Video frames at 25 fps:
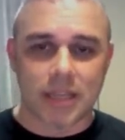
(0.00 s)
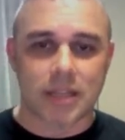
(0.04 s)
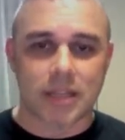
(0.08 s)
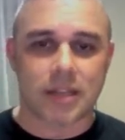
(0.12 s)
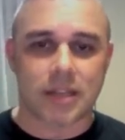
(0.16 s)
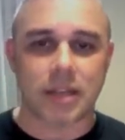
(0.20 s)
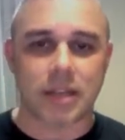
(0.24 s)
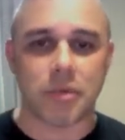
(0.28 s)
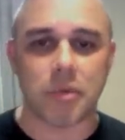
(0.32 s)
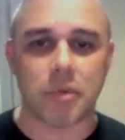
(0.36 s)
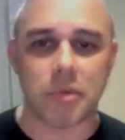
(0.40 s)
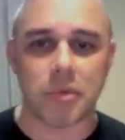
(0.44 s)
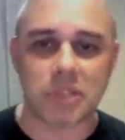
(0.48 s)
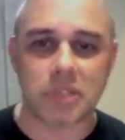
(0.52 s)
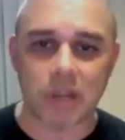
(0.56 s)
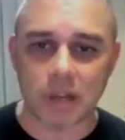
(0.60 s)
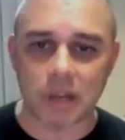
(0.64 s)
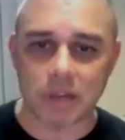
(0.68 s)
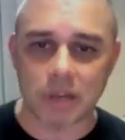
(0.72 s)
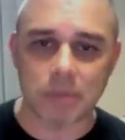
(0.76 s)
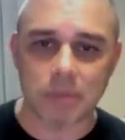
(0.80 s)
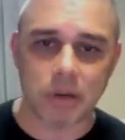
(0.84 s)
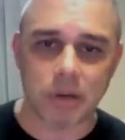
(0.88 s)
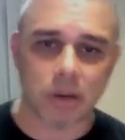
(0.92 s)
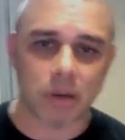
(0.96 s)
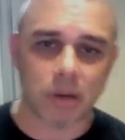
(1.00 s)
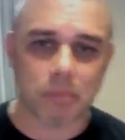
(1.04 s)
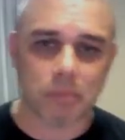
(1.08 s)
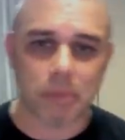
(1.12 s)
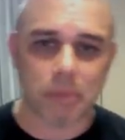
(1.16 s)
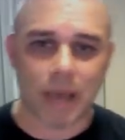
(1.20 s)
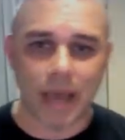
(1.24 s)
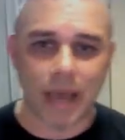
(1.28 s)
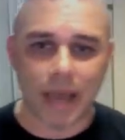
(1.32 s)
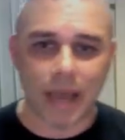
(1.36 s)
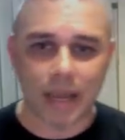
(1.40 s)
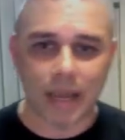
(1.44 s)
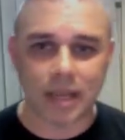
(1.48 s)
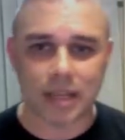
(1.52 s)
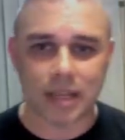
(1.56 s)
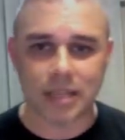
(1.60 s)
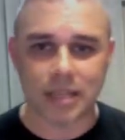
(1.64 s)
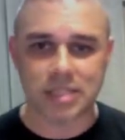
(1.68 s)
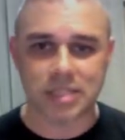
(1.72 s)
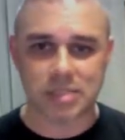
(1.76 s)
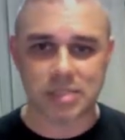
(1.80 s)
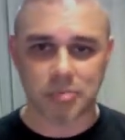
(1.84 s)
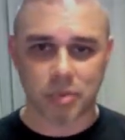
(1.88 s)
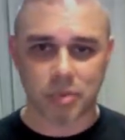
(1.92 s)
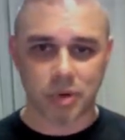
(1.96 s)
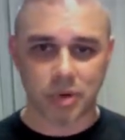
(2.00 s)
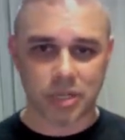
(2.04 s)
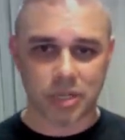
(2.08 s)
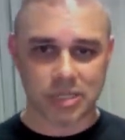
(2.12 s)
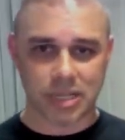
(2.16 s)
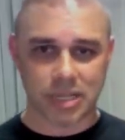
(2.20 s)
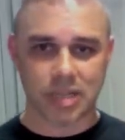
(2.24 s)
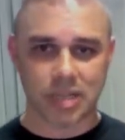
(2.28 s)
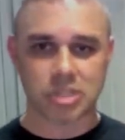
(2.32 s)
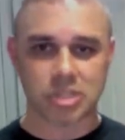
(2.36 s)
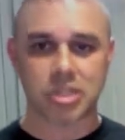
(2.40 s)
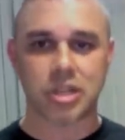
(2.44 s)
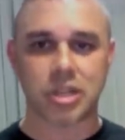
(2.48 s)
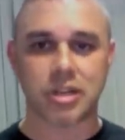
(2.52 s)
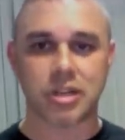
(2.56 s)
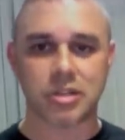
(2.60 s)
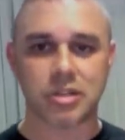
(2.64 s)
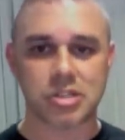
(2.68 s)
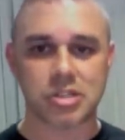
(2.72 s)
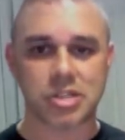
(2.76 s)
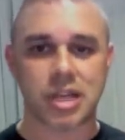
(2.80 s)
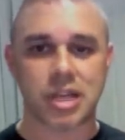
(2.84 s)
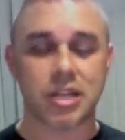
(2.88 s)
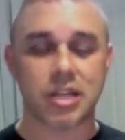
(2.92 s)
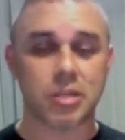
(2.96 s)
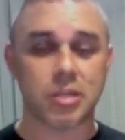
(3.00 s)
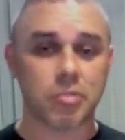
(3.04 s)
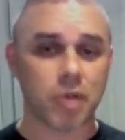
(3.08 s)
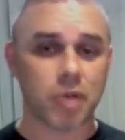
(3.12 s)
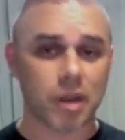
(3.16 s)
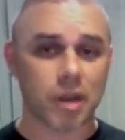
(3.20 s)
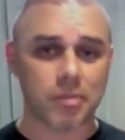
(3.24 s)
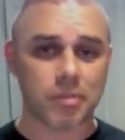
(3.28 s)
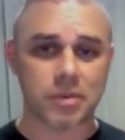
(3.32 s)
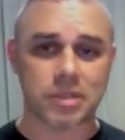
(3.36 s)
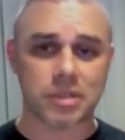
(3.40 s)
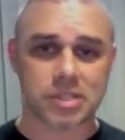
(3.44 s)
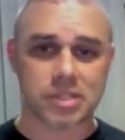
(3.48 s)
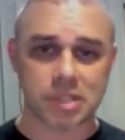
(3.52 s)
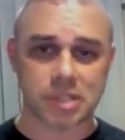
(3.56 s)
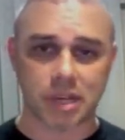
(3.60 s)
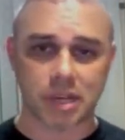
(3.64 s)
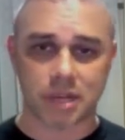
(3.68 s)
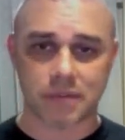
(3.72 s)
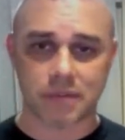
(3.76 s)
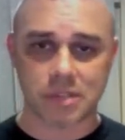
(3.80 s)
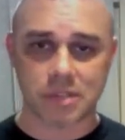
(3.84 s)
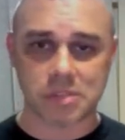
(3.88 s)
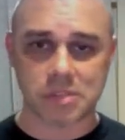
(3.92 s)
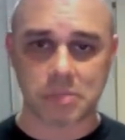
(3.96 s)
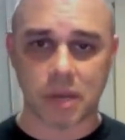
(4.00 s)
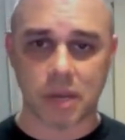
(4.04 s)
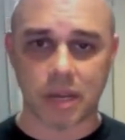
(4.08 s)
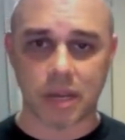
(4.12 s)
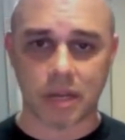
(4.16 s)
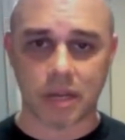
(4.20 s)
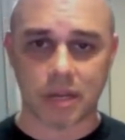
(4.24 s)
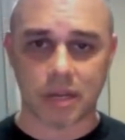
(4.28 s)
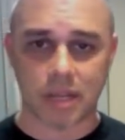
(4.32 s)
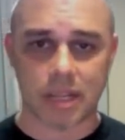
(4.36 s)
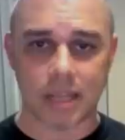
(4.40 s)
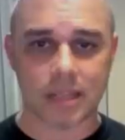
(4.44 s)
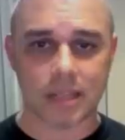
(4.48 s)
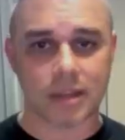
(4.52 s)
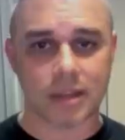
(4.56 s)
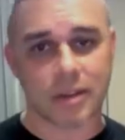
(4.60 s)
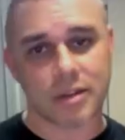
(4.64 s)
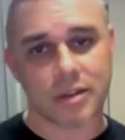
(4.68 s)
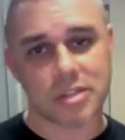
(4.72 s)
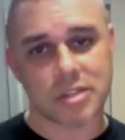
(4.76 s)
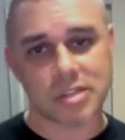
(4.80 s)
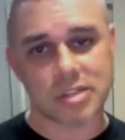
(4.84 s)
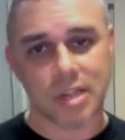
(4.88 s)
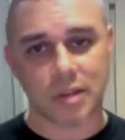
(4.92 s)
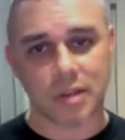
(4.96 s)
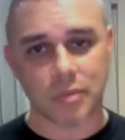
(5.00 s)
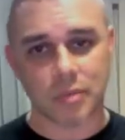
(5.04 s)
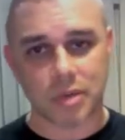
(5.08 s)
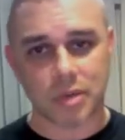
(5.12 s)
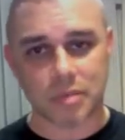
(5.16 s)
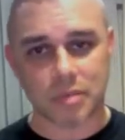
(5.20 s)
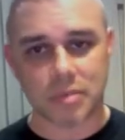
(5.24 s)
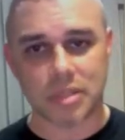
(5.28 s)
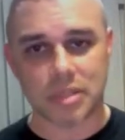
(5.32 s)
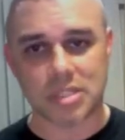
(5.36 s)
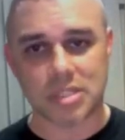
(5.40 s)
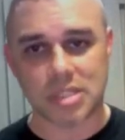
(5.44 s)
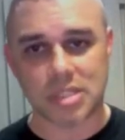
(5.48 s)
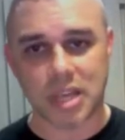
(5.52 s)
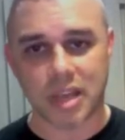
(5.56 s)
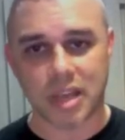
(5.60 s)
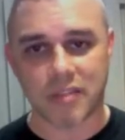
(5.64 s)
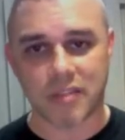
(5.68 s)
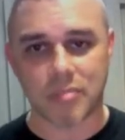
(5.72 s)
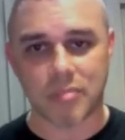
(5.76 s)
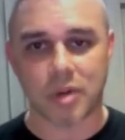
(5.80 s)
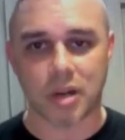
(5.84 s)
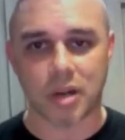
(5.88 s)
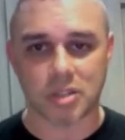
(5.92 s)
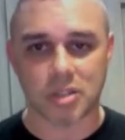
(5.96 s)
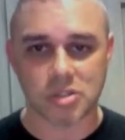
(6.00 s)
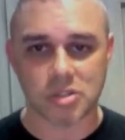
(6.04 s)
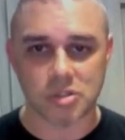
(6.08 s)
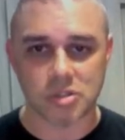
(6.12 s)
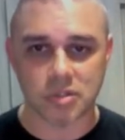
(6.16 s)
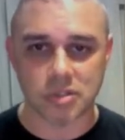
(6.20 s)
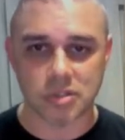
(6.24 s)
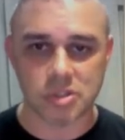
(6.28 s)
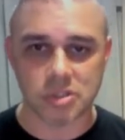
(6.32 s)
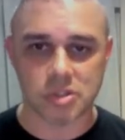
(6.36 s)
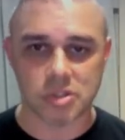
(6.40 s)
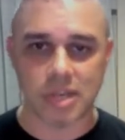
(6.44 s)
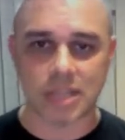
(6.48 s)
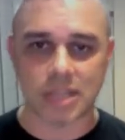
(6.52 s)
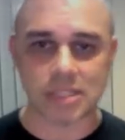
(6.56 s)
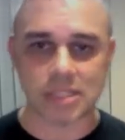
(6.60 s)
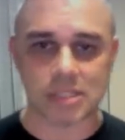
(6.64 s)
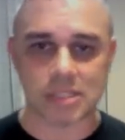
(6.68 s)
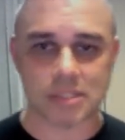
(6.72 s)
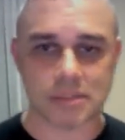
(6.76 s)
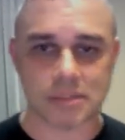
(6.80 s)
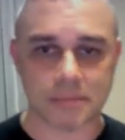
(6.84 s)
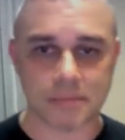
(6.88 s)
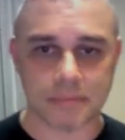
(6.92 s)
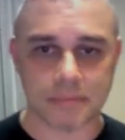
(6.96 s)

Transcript: Now, when we talk about our back, it's important to actually understand the proper design of the spine and then understand what it means to have postural stress.